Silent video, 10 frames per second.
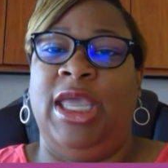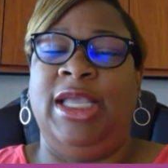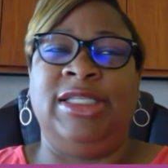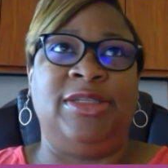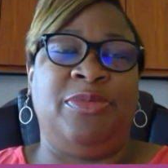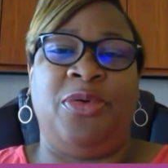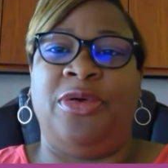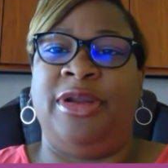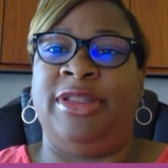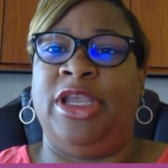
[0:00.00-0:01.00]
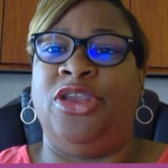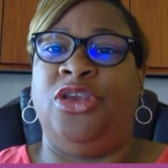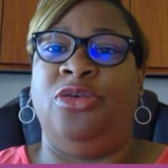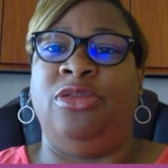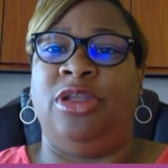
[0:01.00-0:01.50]
It's important that
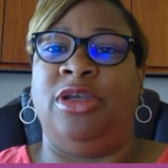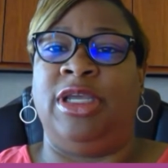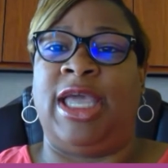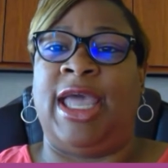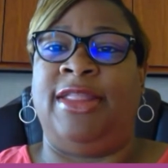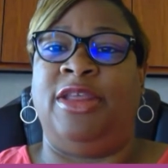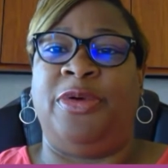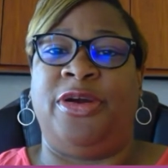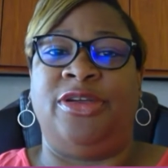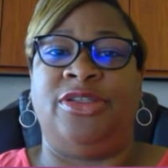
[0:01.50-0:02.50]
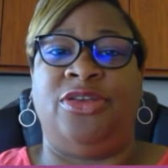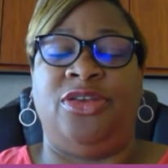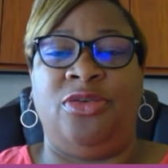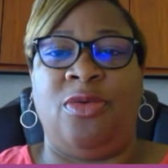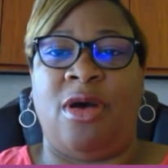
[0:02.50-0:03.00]
you look at the person
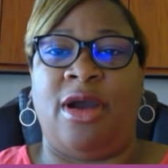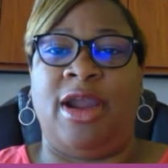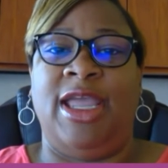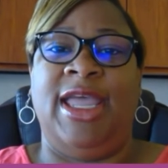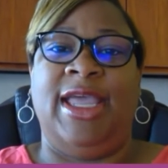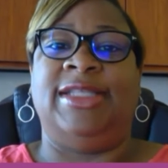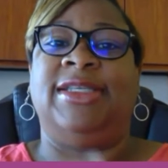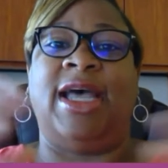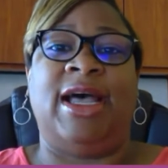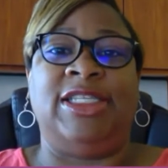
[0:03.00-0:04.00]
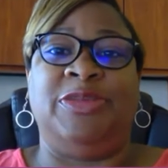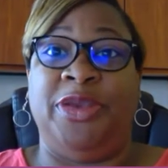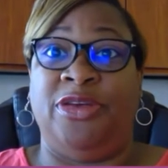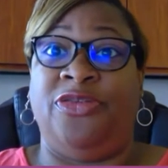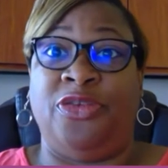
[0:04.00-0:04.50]
you are as God's
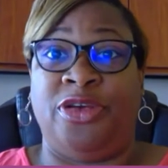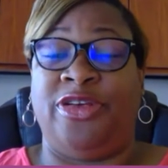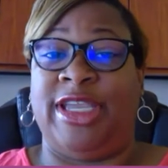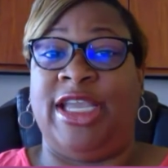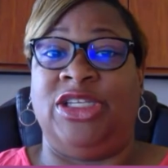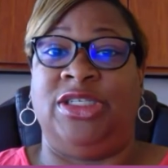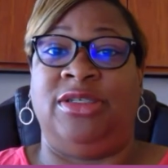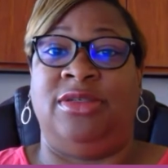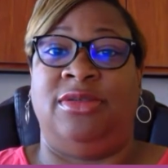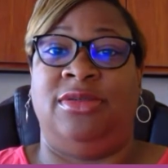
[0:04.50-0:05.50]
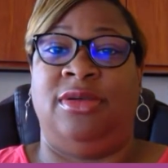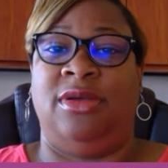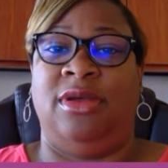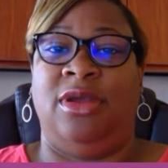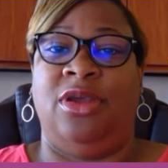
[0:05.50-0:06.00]
beautiful creation.
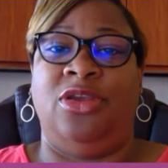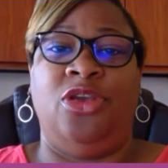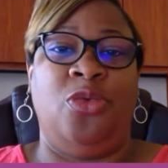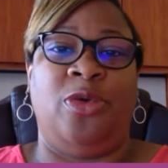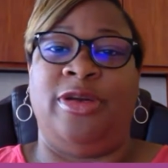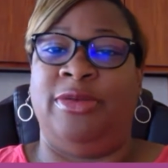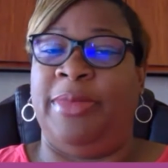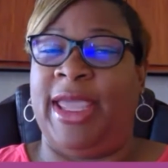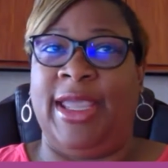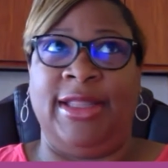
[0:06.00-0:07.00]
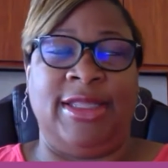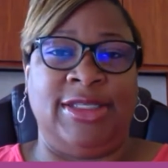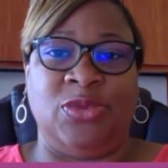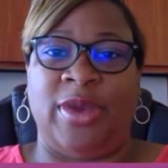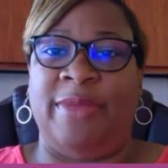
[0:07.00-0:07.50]
You weren't made
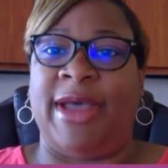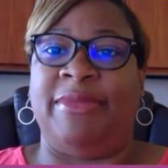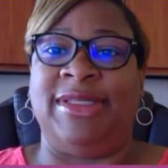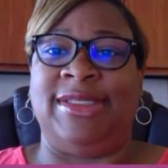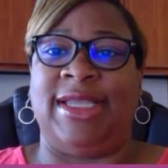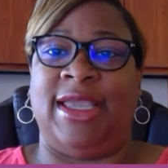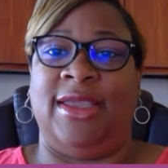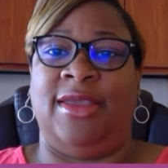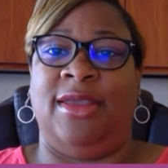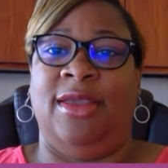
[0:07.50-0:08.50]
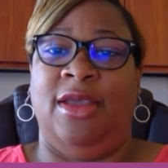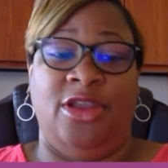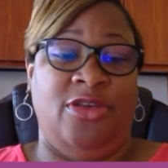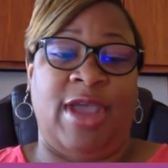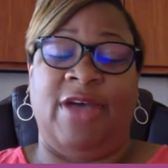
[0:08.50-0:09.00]
this way by mistake.
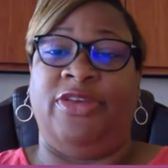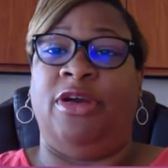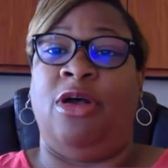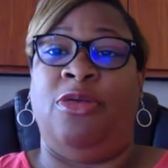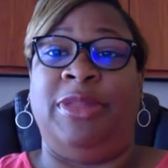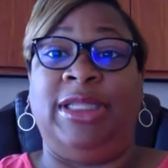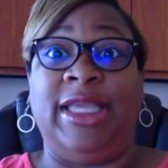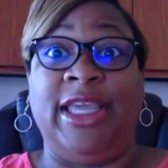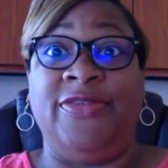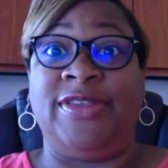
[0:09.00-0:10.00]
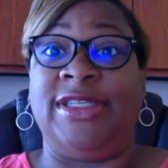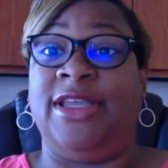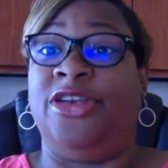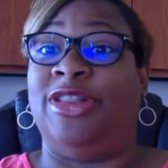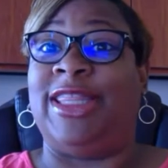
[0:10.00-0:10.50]
You have your own beliefs,
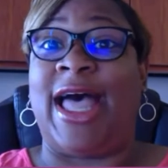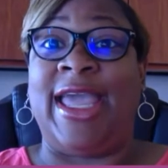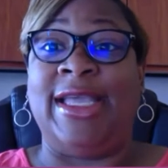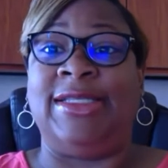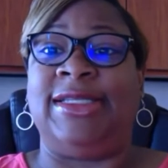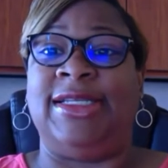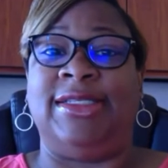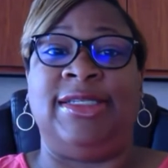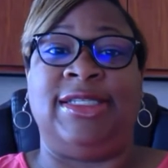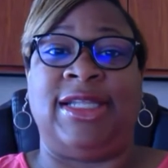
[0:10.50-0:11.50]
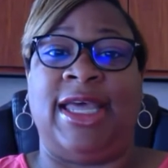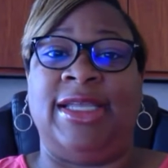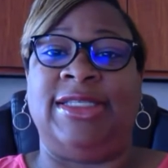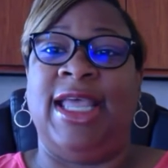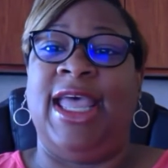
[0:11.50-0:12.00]
your likes and
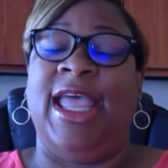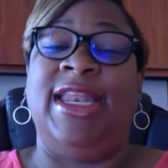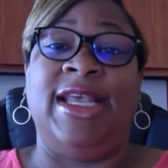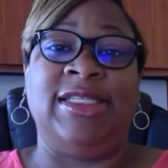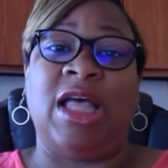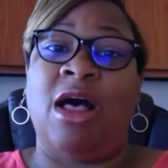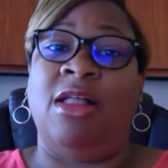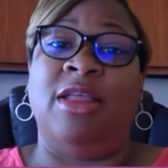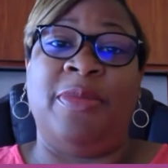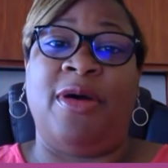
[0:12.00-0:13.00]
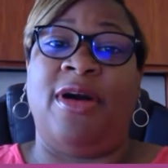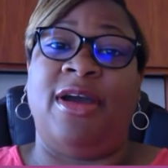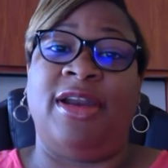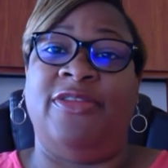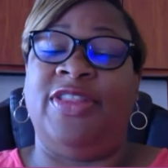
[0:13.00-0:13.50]
dislikes, and that's all a
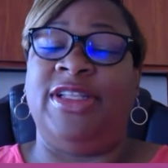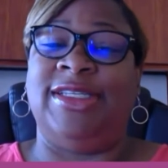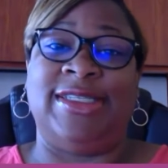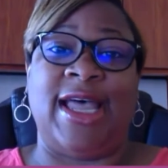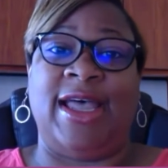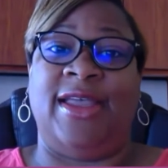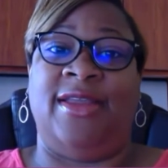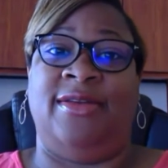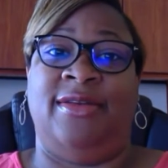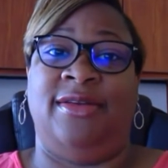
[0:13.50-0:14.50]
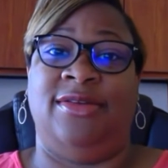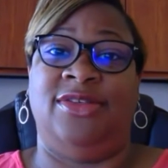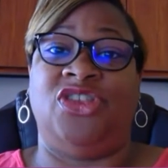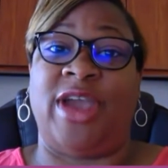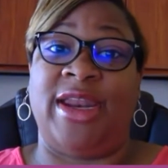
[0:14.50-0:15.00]
part of the design.
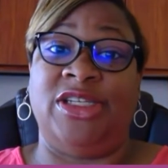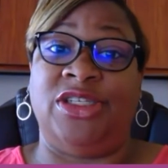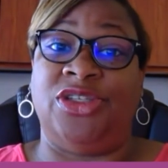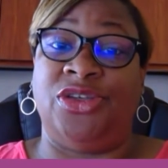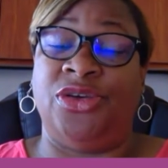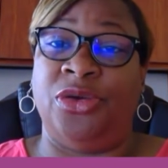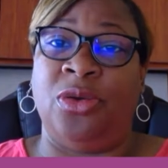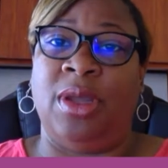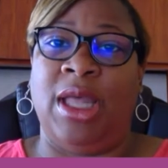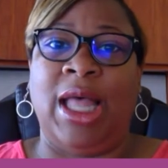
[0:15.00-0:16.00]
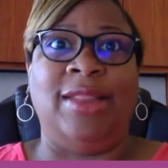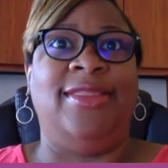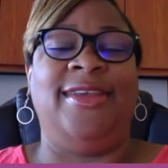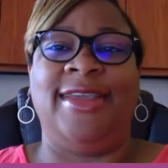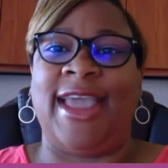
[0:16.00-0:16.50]
Strategy two,
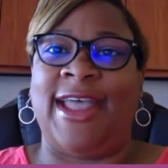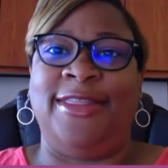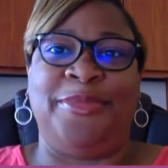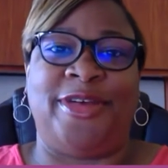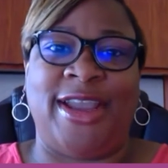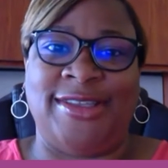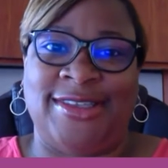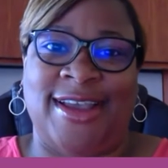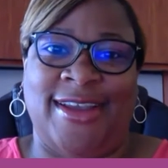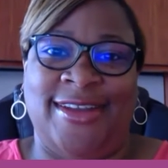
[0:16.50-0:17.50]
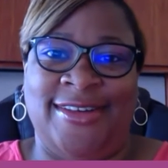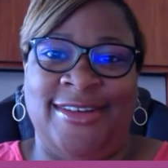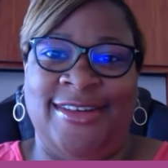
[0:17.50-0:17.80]
look at the bright side.